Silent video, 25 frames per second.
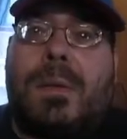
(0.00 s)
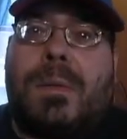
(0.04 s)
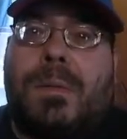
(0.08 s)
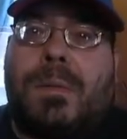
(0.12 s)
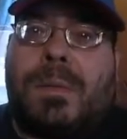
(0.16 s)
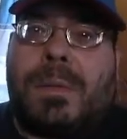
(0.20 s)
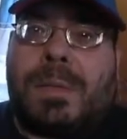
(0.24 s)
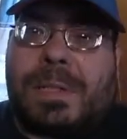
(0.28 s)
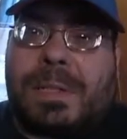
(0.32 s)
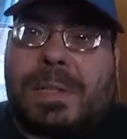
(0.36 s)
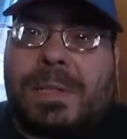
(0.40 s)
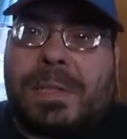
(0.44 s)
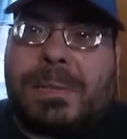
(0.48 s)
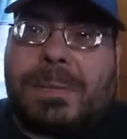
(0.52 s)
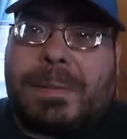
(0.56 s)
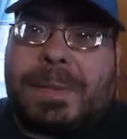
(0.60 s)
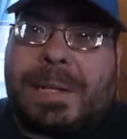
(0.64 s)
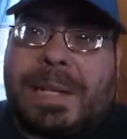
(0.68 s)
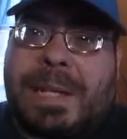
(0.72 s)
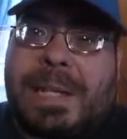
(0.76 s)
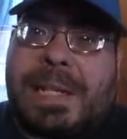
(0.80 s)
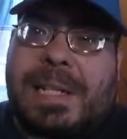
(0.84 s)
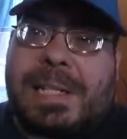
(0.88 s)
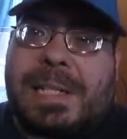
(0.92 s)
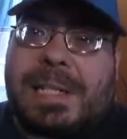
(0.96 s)
What's up,
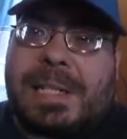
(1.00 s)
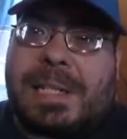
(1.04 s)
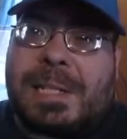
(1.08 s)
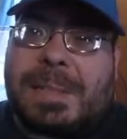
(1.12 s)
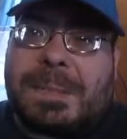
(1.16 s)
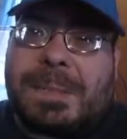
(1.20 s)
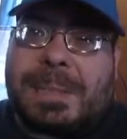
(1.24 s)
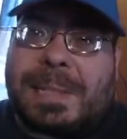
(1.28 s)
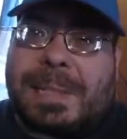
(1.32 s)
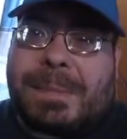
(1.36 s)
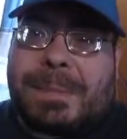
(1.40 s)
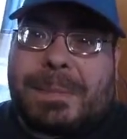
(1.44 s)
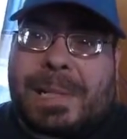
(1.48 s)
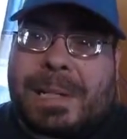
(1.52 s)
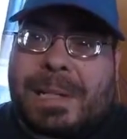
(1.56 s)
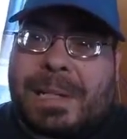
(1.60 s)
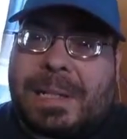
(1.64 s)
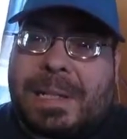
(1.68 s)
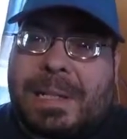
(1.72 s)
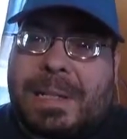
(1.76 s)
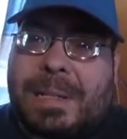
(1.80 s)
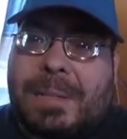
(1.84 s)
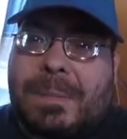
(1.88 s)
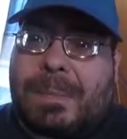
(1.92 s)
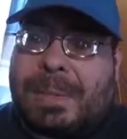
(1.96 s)
guys? That's me,
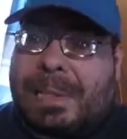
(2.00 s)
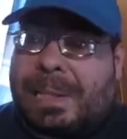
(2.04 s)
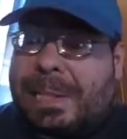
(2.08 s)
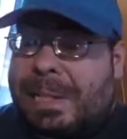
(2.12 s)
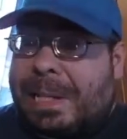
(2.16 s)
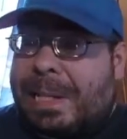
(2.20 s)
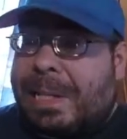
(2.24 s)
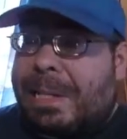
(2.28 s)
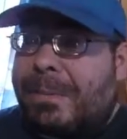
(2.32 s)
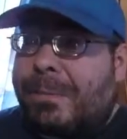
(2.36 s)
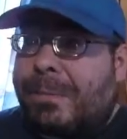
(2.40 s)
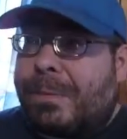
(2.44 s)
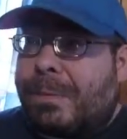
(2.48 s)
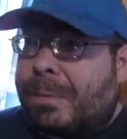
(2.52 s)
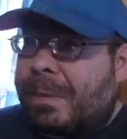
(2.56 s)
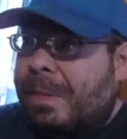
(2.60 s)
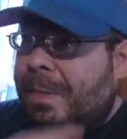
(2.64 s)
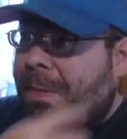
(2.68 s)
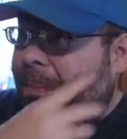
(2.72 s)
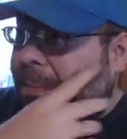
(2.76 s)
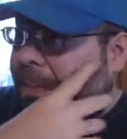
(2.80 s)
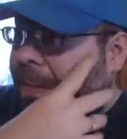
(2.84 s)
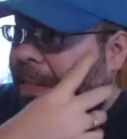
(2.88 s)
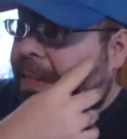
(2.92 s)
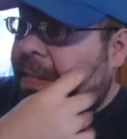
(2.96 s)
Brian. I'm at the
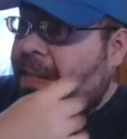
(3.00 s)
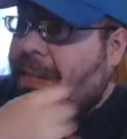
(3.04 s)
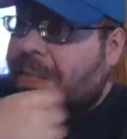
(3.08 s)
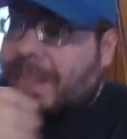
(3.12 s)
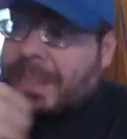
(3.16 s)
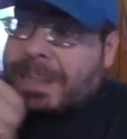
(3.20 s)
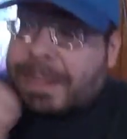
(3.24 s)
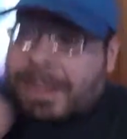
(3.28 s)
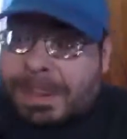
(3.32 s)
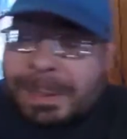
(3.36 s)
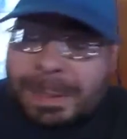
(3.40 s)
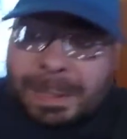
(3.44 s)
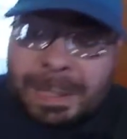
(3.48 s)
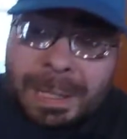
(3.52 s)
InfraRead Media,